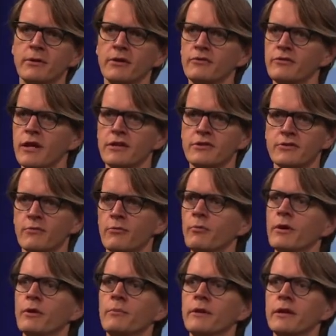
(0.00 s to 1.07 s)
because nature
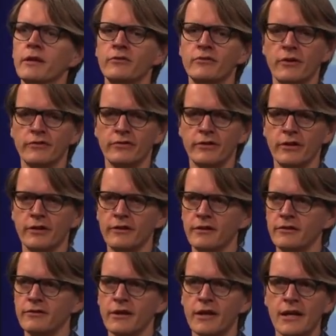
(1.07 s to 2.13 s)
will be interested in
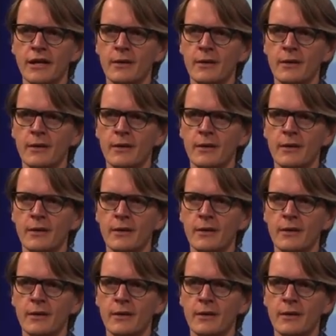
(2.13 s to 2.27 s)
this.